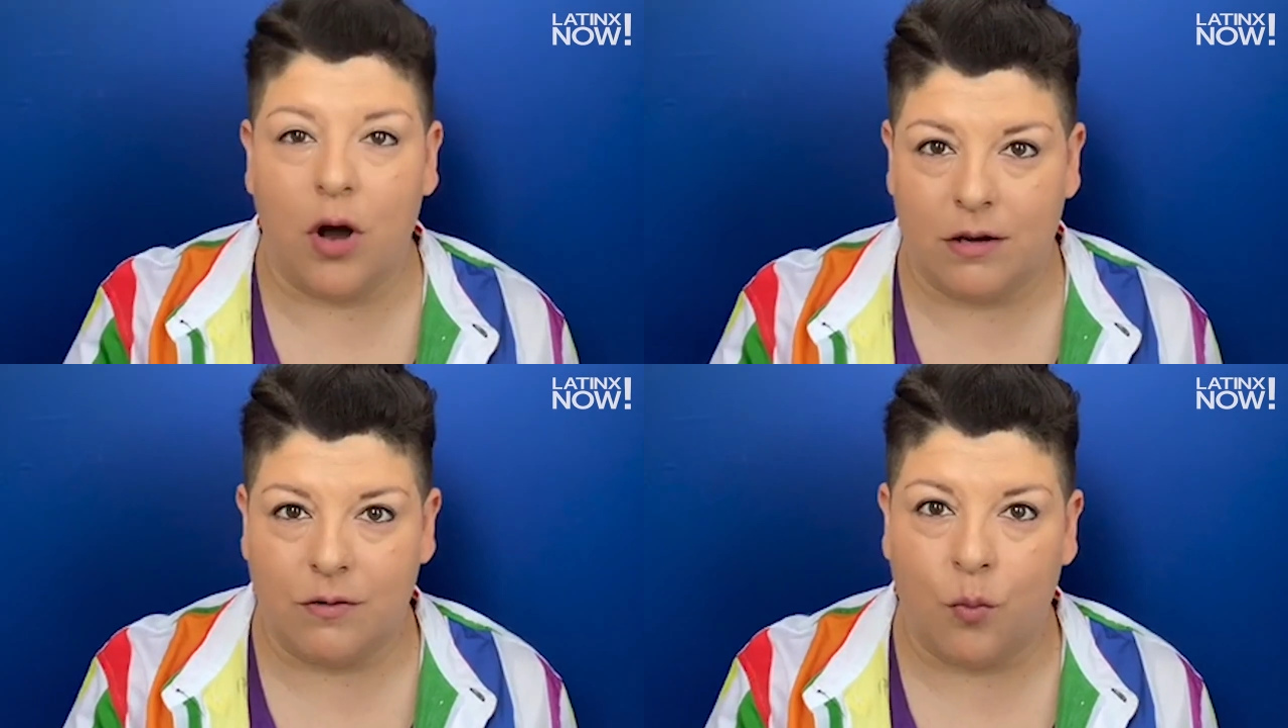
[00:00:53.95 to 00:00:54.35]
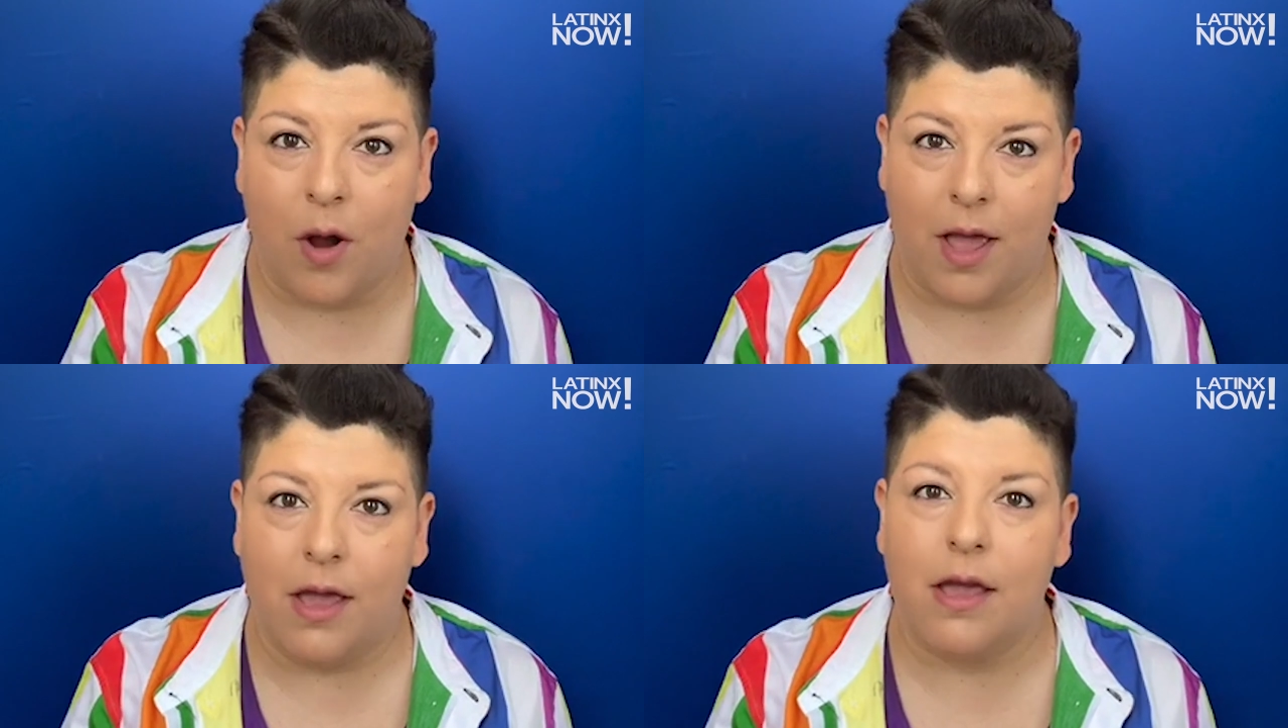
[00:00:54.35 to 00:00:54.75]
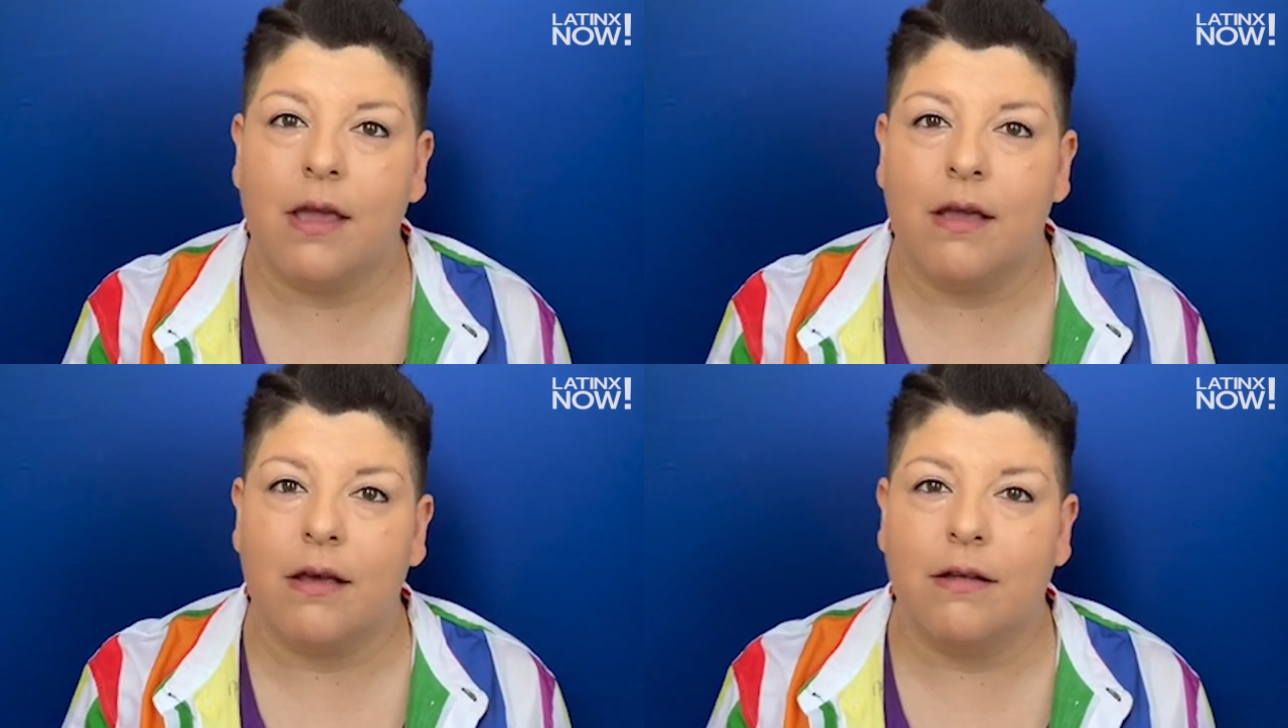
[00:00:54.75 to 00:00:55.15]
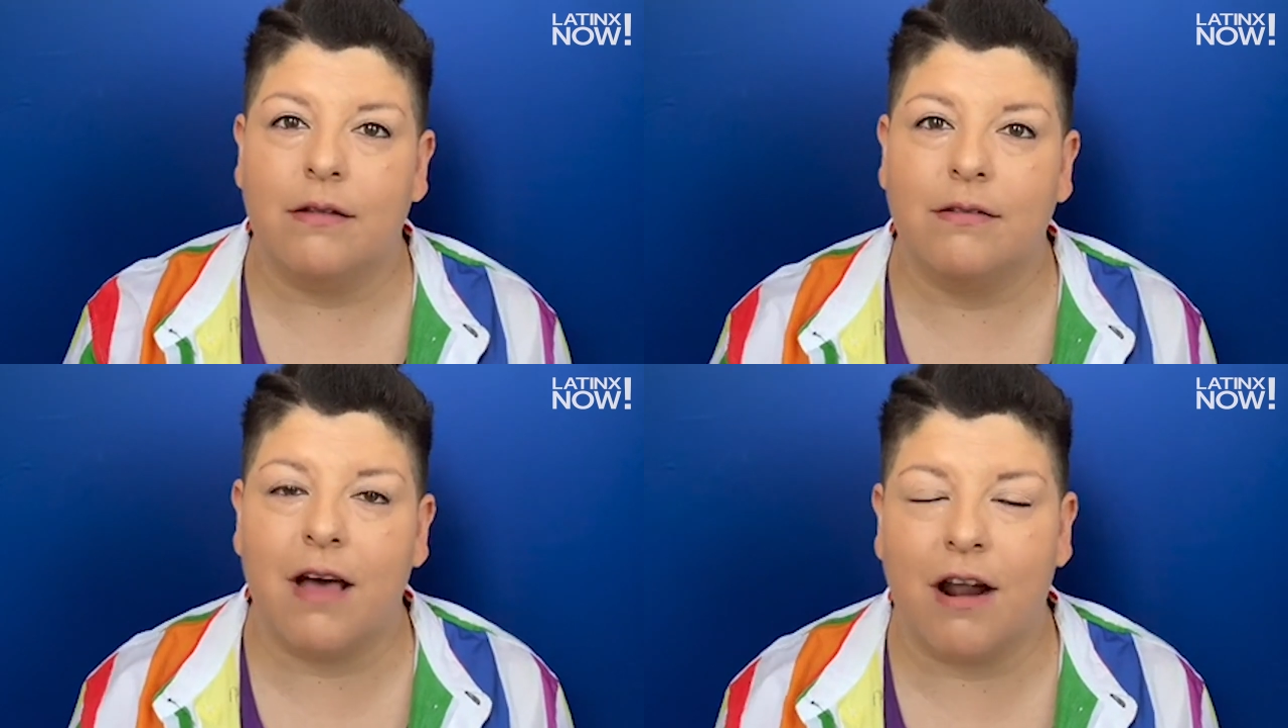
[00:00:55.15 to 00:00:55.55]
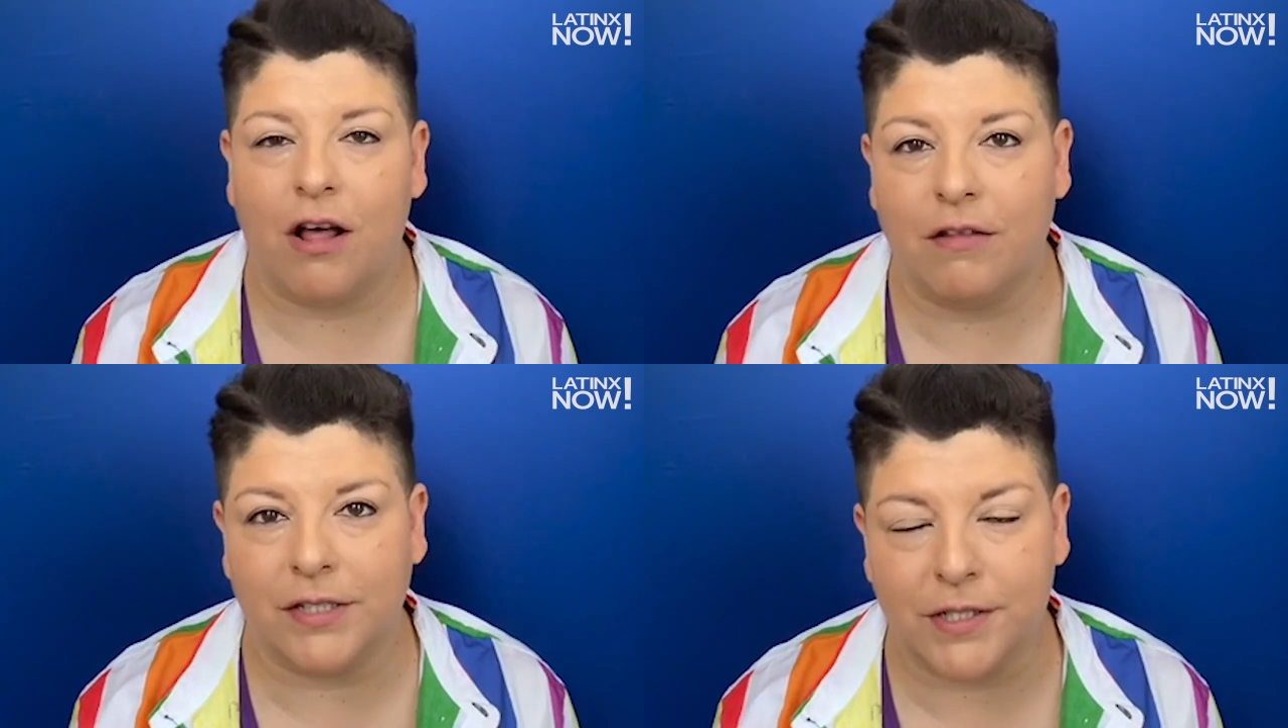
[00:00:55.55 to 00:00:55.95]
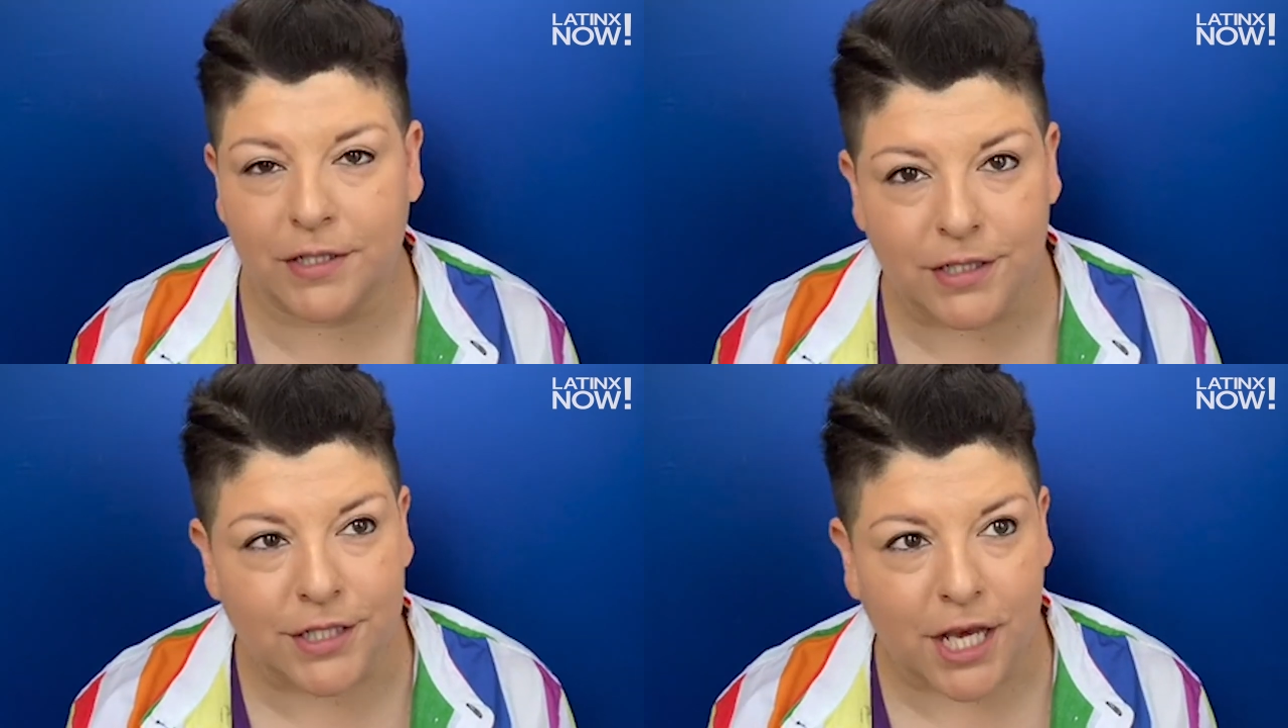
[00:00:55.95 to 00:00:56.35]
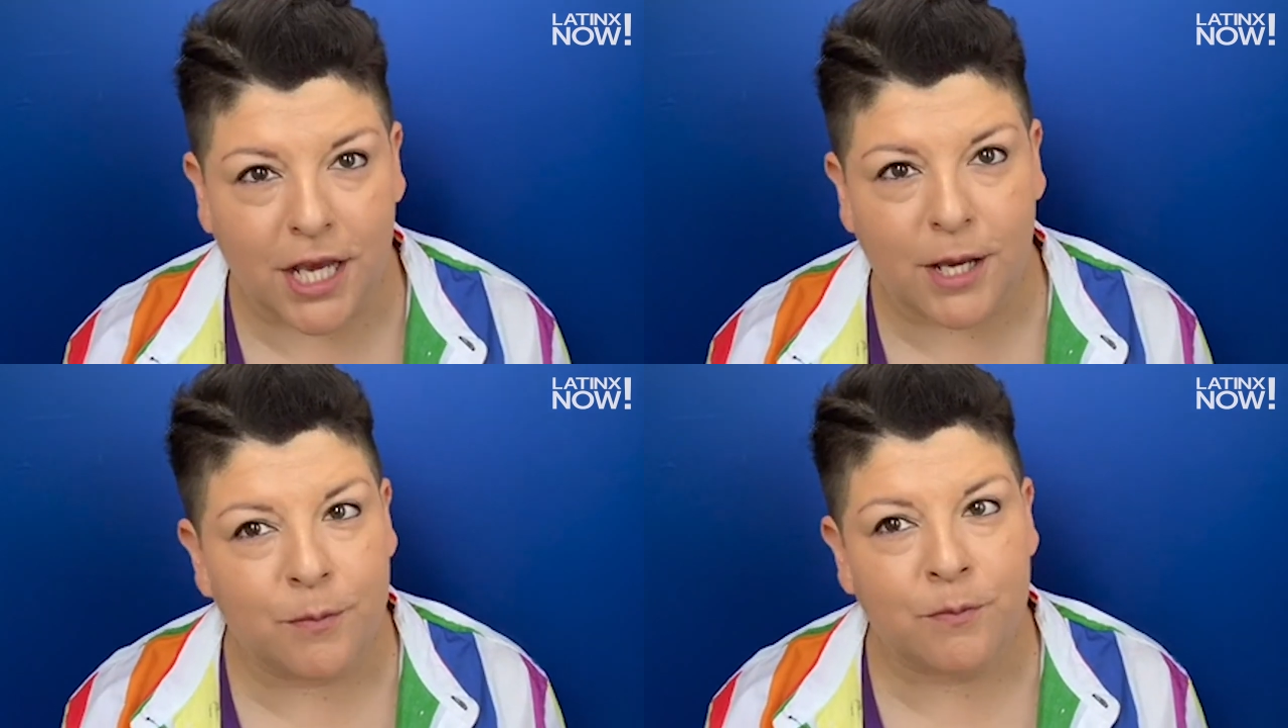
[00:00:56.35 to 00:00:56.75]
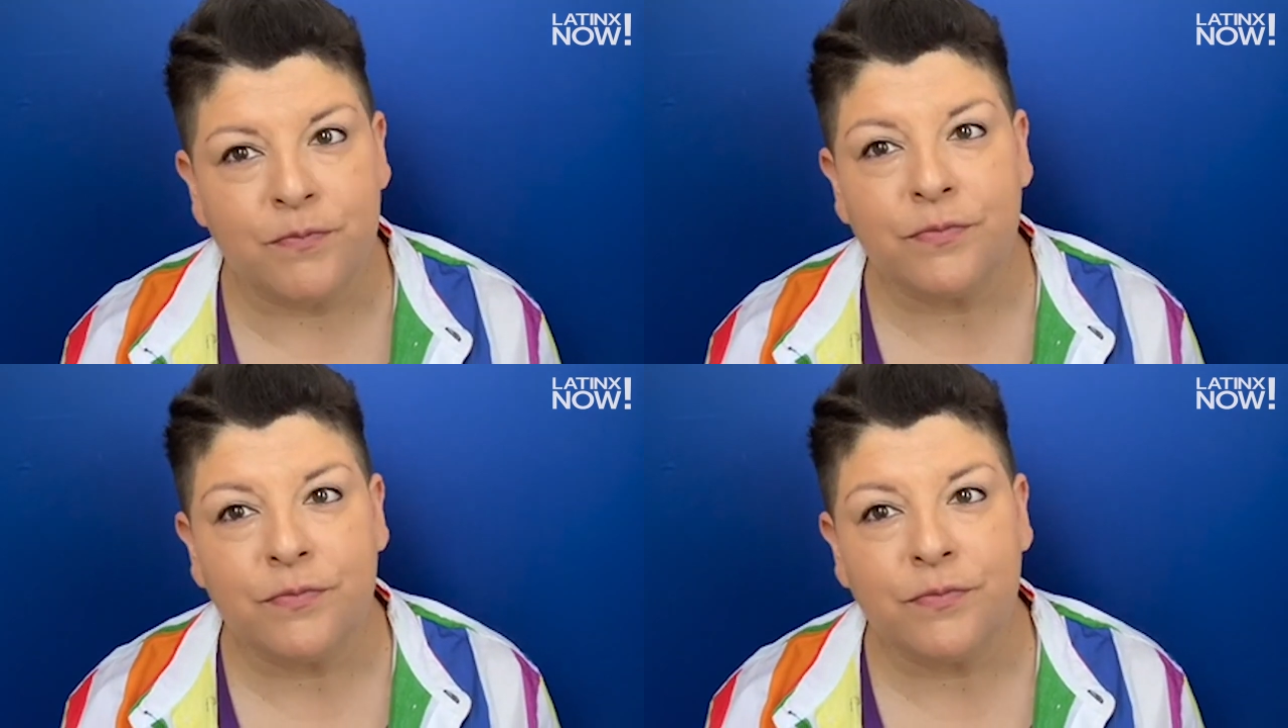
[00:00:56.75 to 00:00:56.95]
one way, that all of us look the same,